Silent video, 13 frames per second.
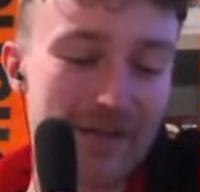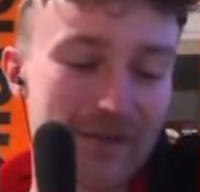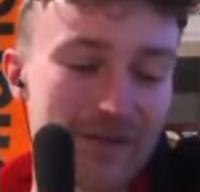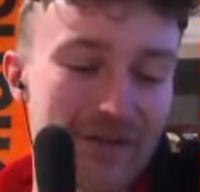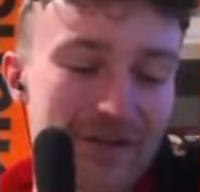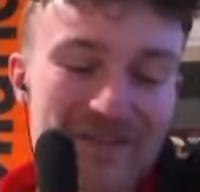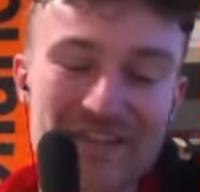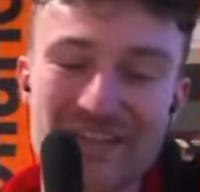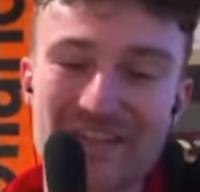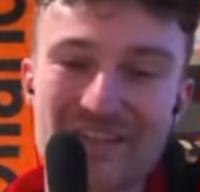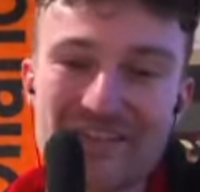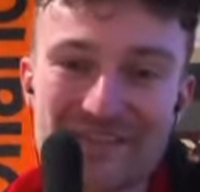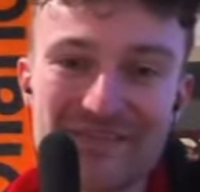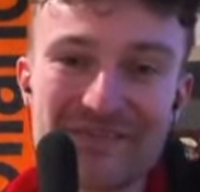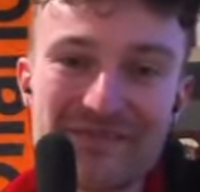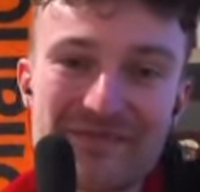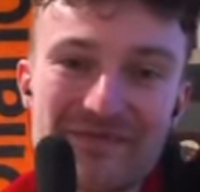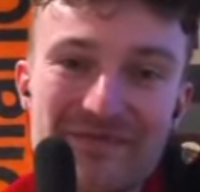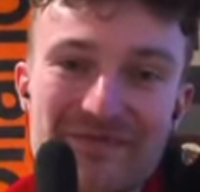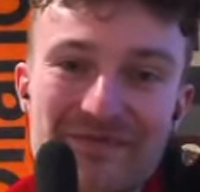
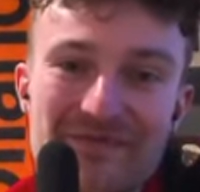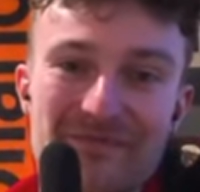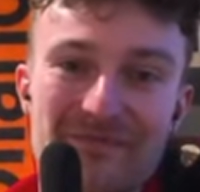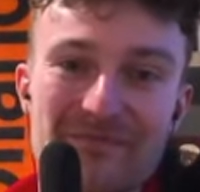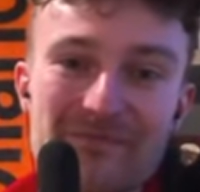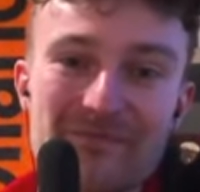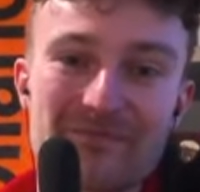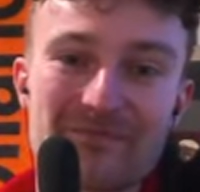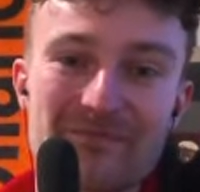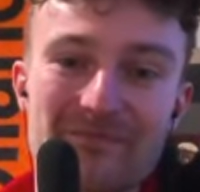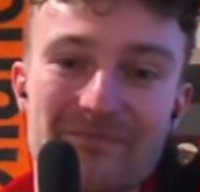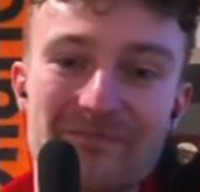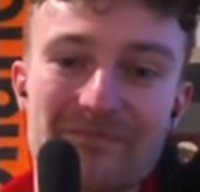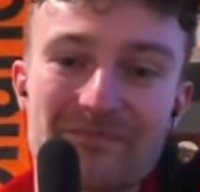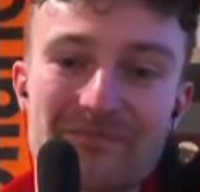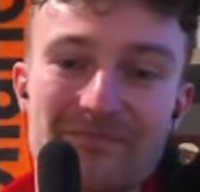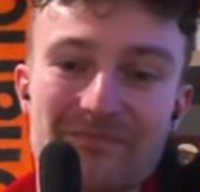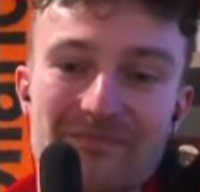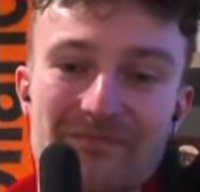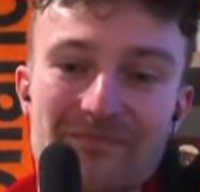
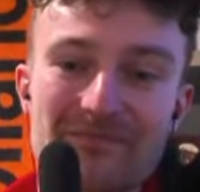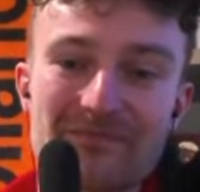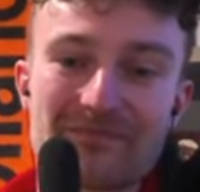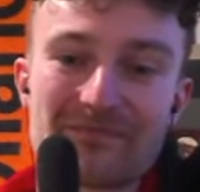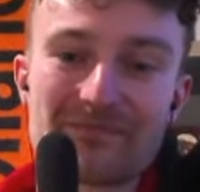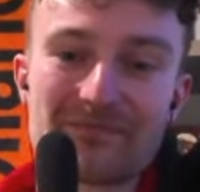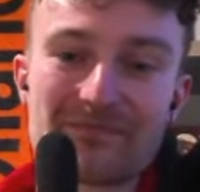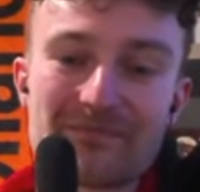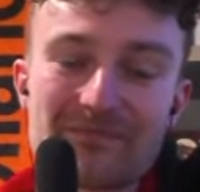(not speaking)